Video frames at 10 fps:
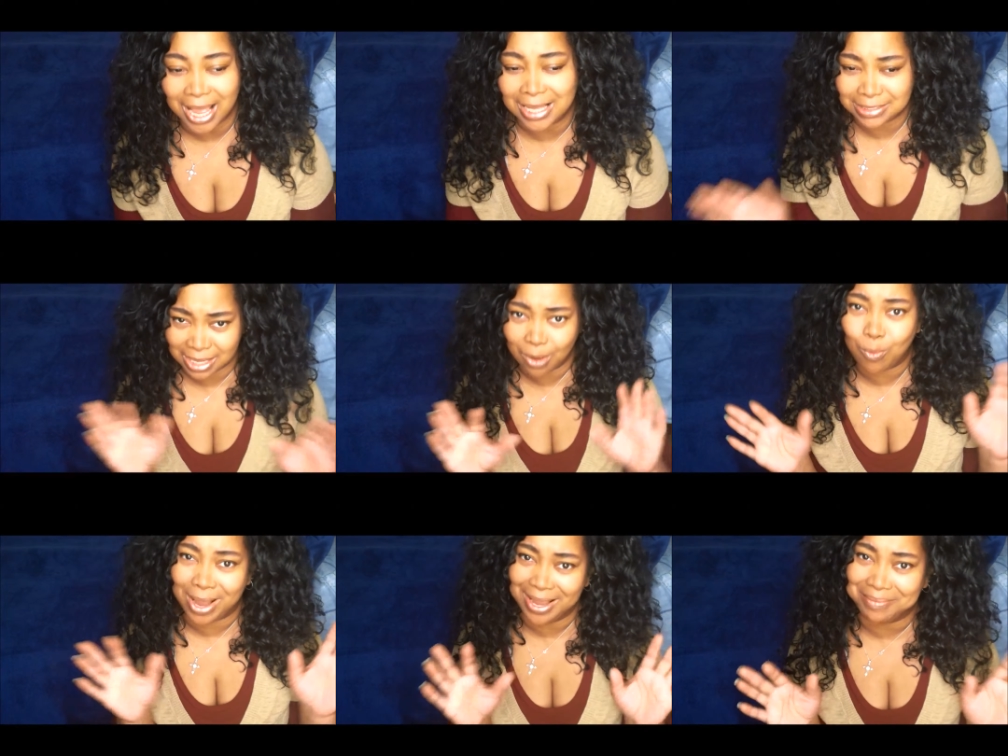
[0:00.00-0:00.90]
I
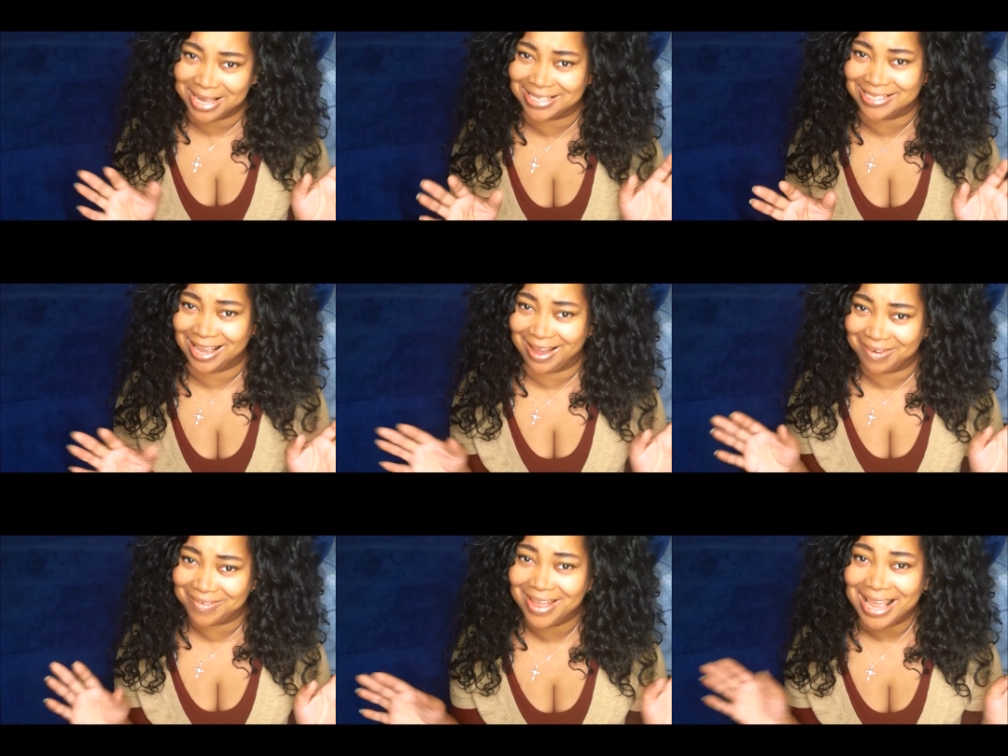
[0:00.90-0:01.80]
stop weighing
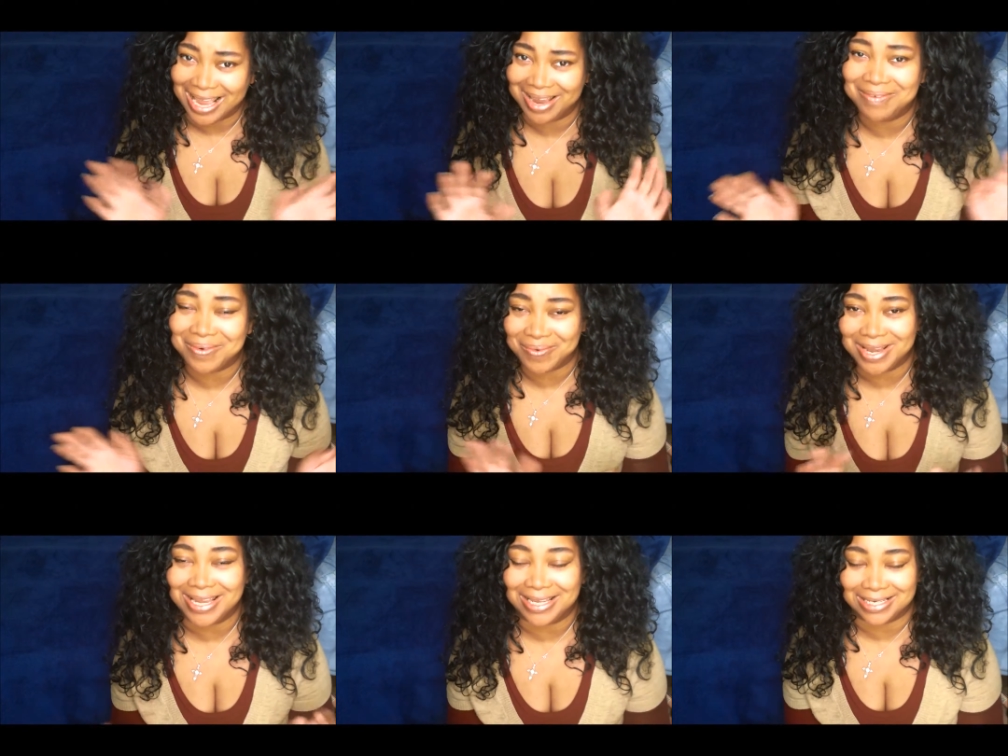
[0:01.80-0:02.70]
myself every
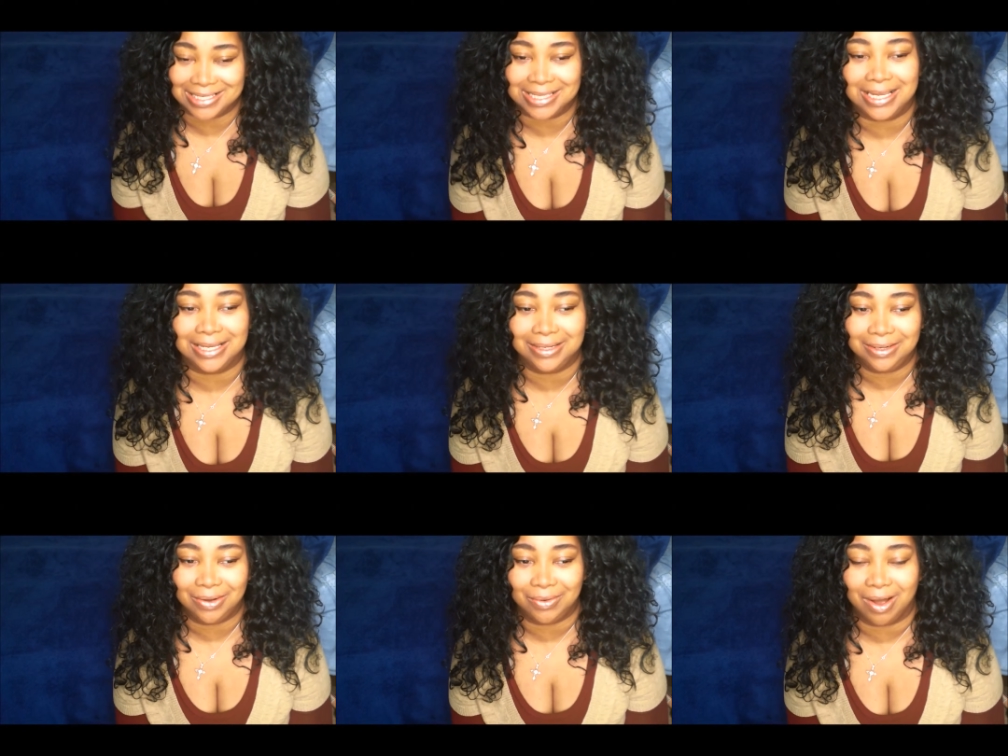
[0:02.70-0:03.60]
week, and instead,
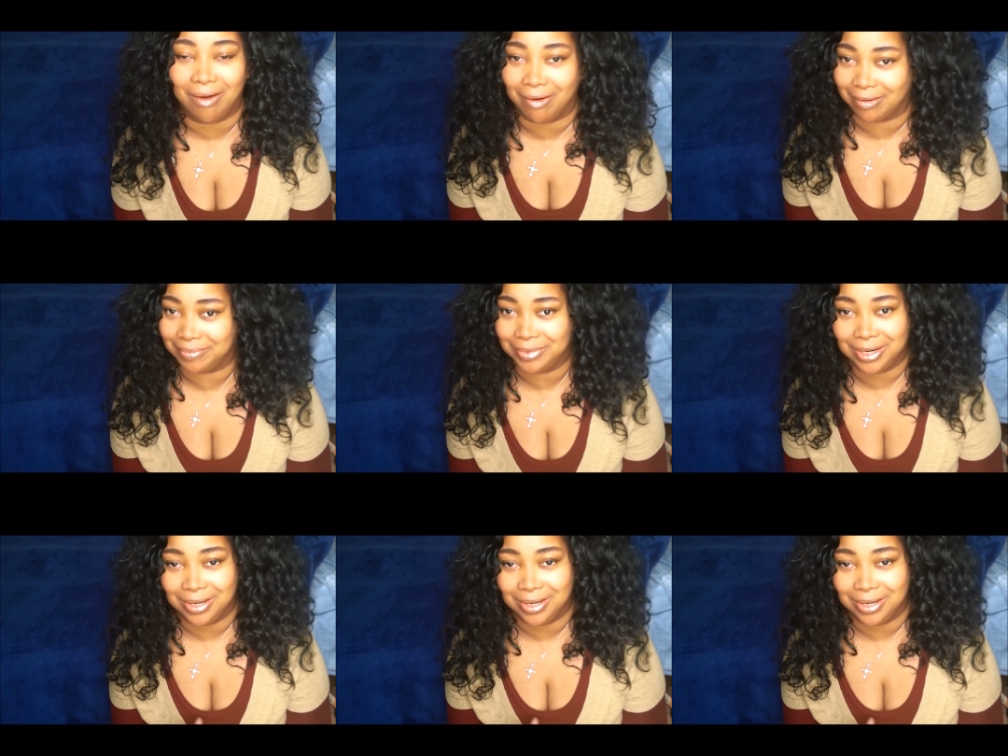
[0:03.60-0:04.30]
you know, or